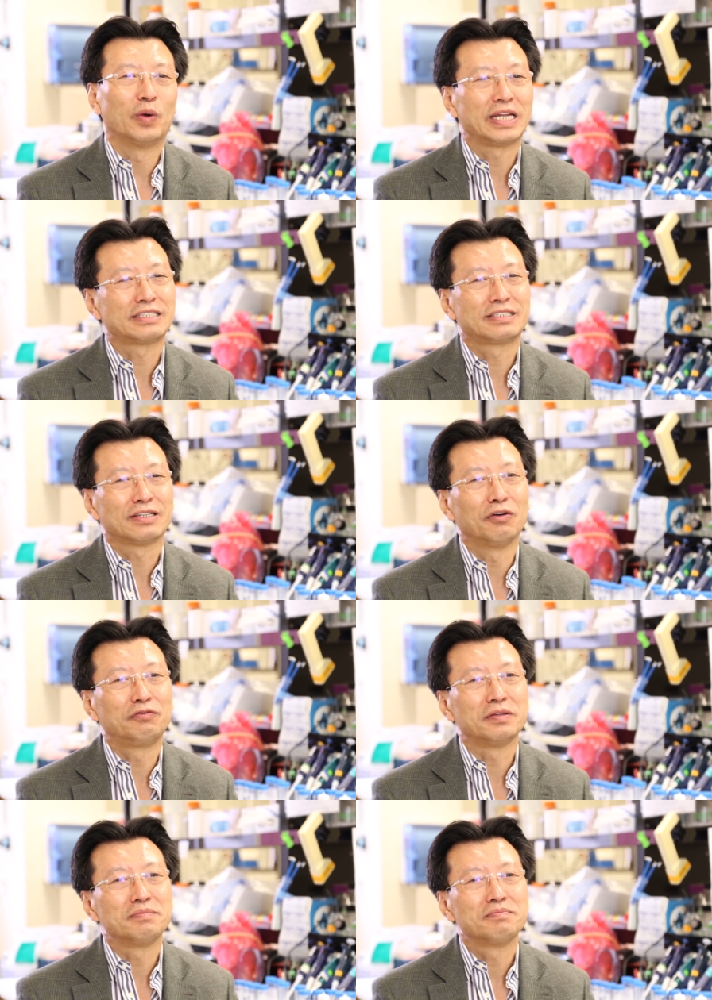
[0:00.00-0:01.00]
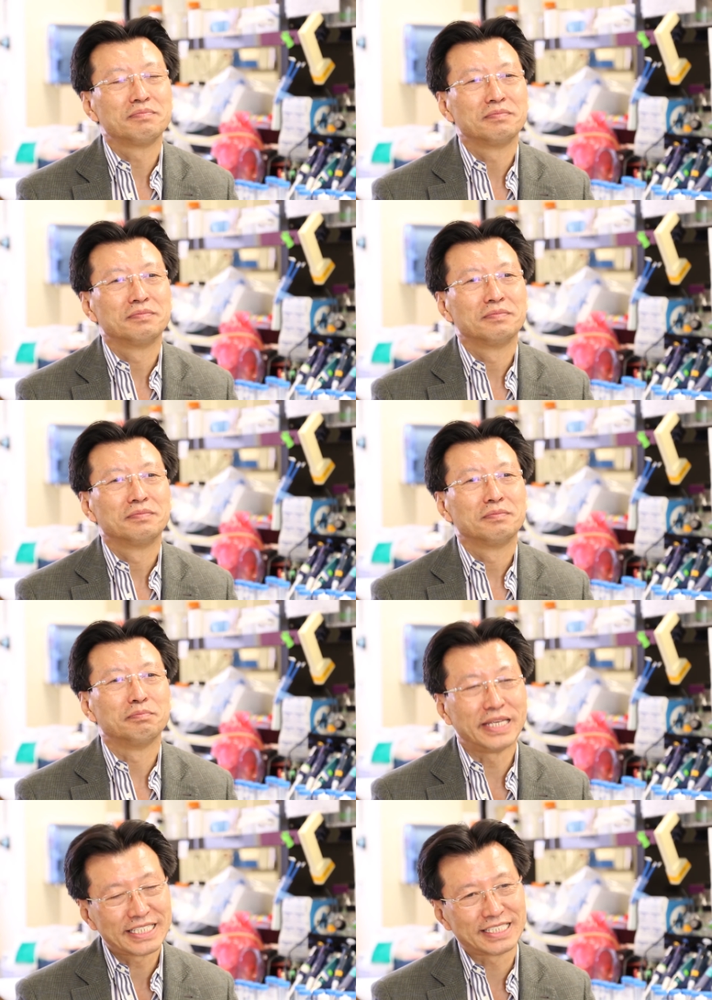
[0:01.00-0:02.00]
What is often
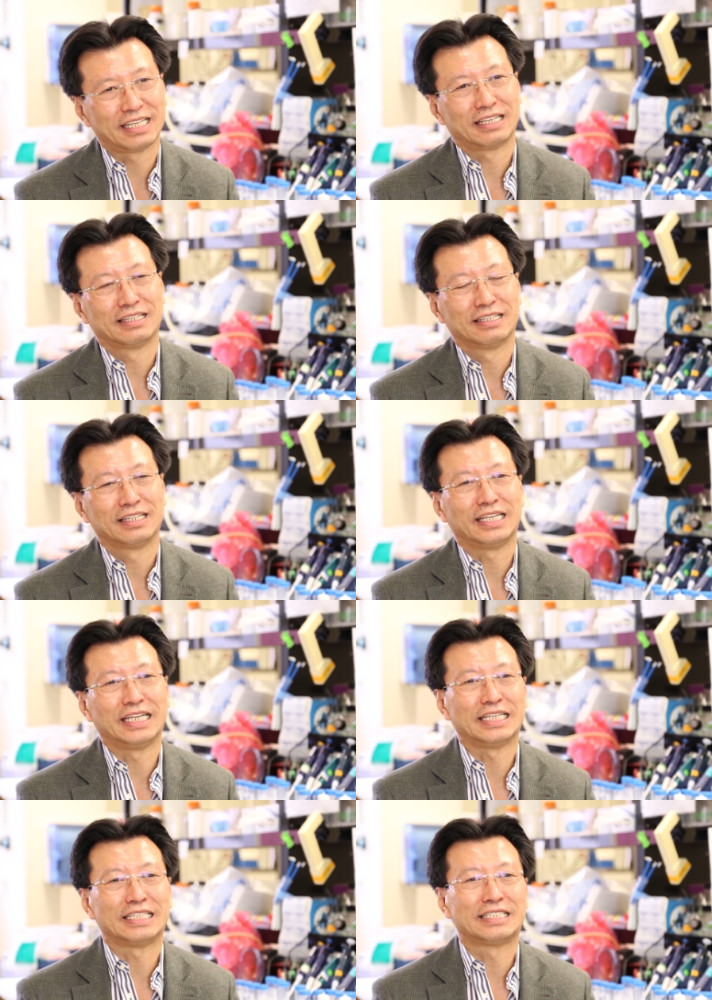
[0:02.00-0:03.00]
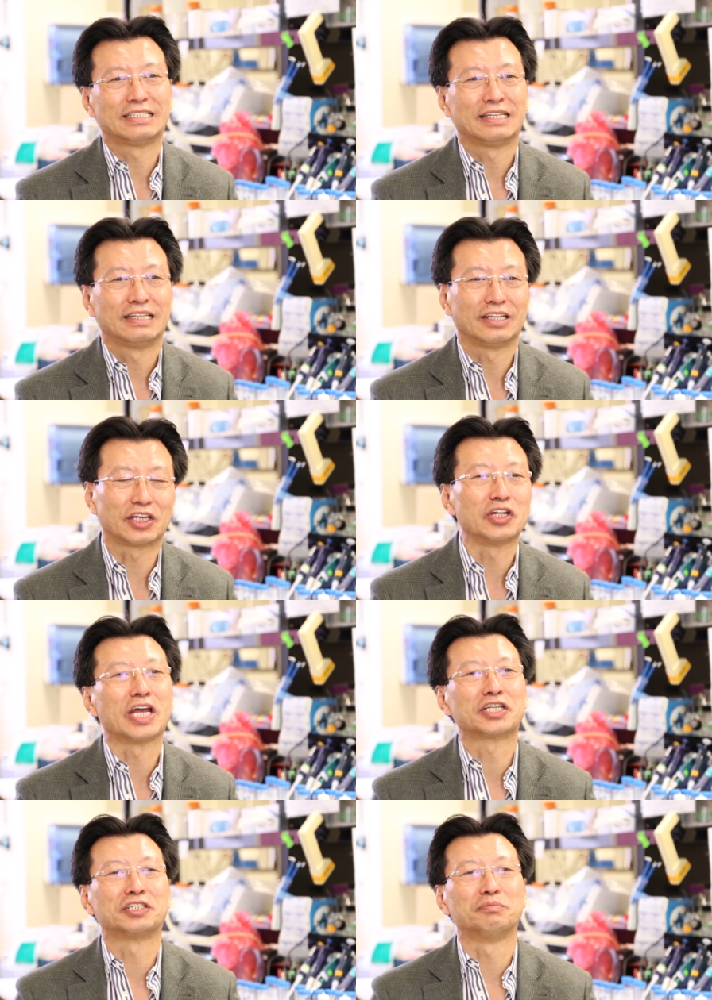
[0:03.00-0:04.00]
missing is the
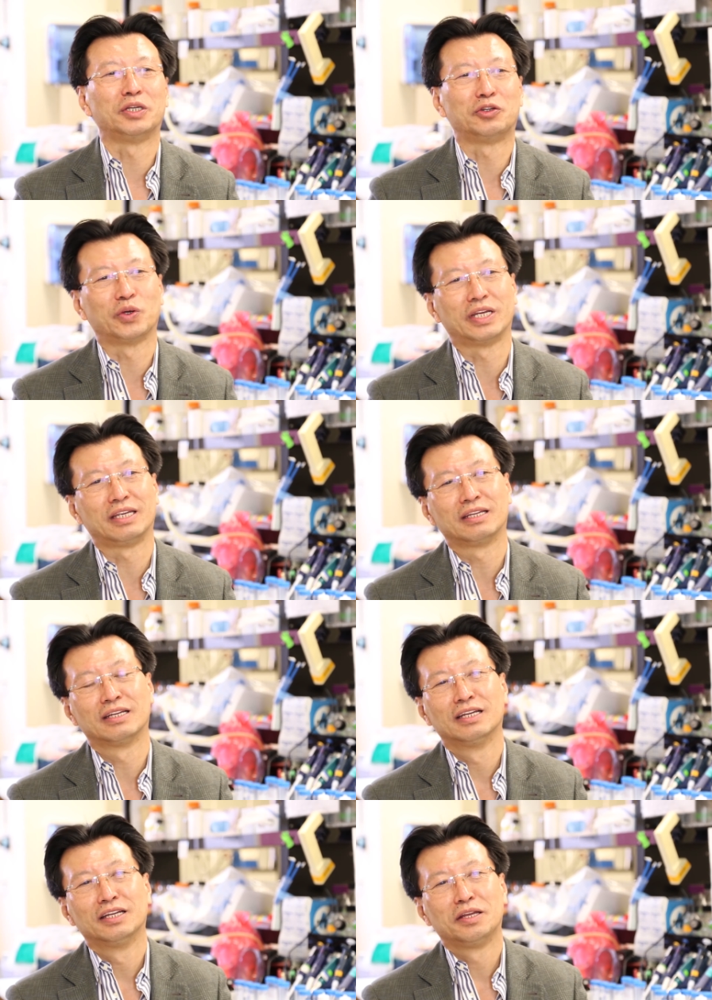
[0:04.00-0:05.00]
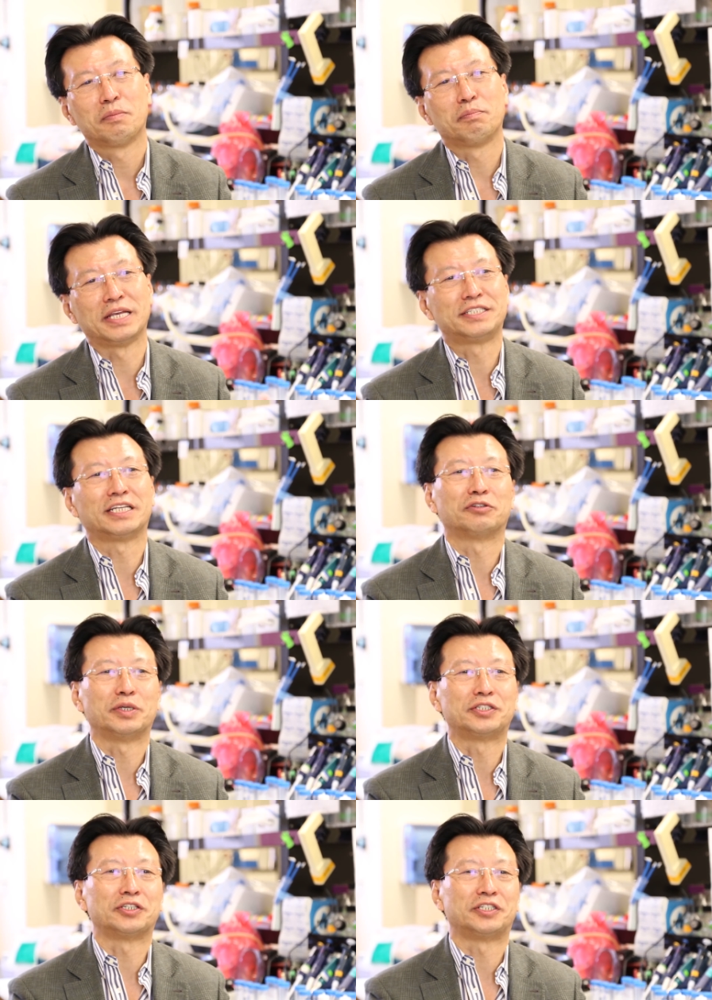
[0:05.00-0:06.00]
connection between basic
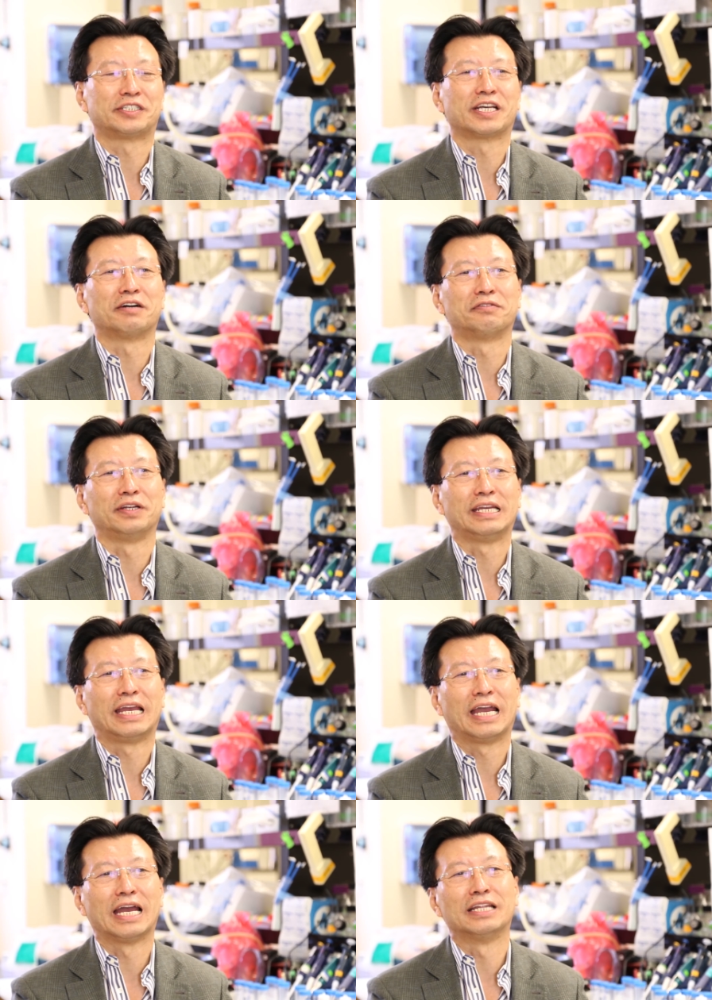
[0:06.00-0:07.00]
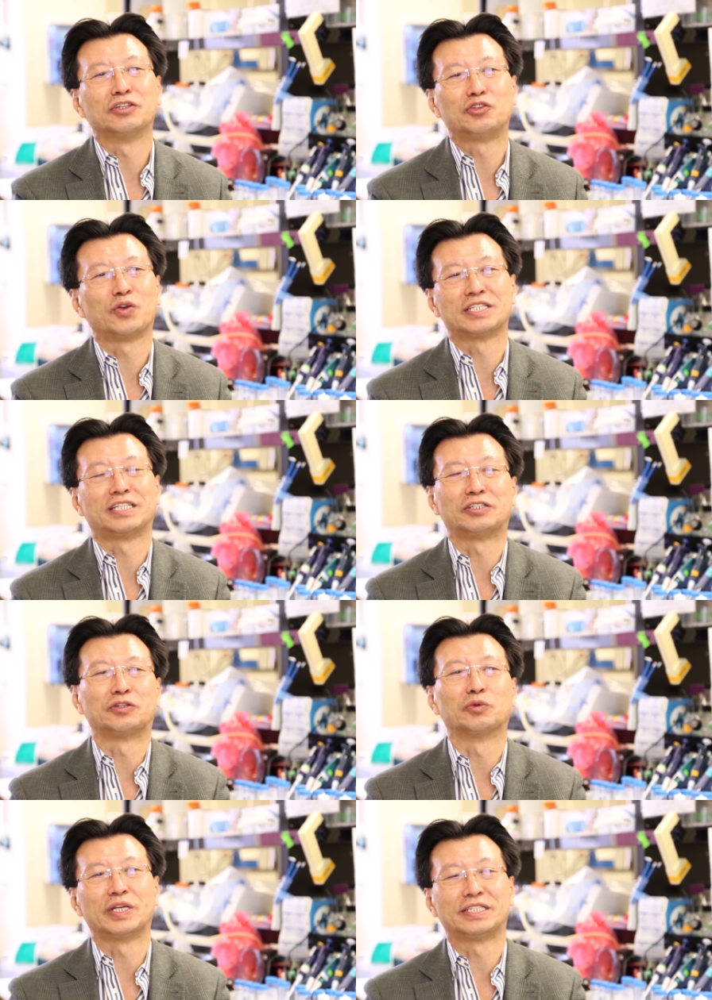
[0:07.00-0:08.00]
research discovery and the
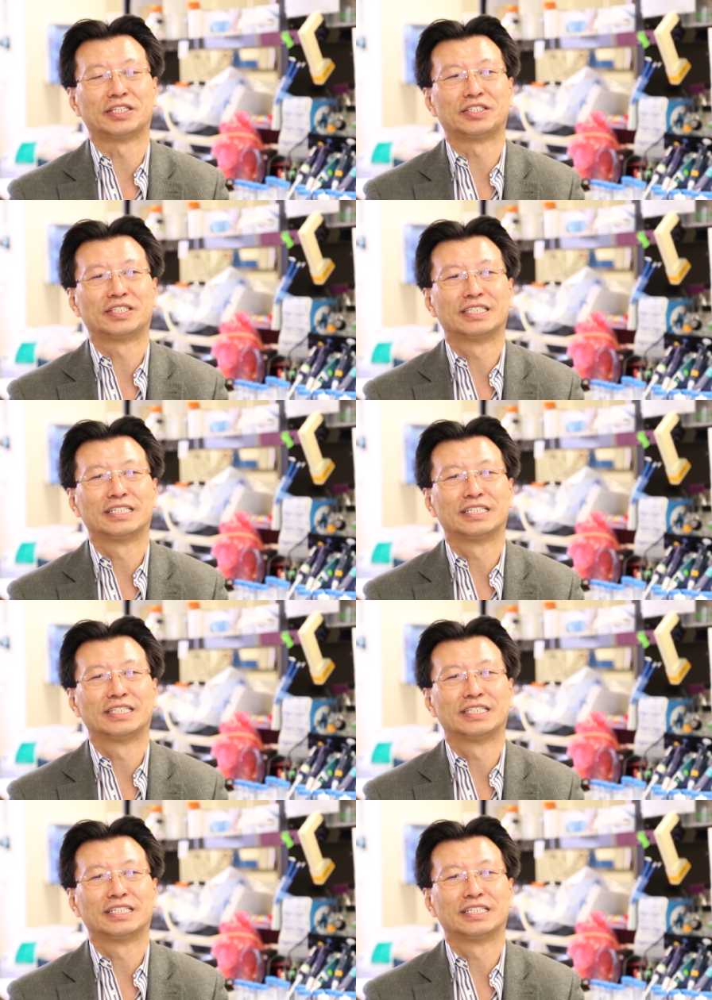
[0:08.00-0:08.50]
translational research.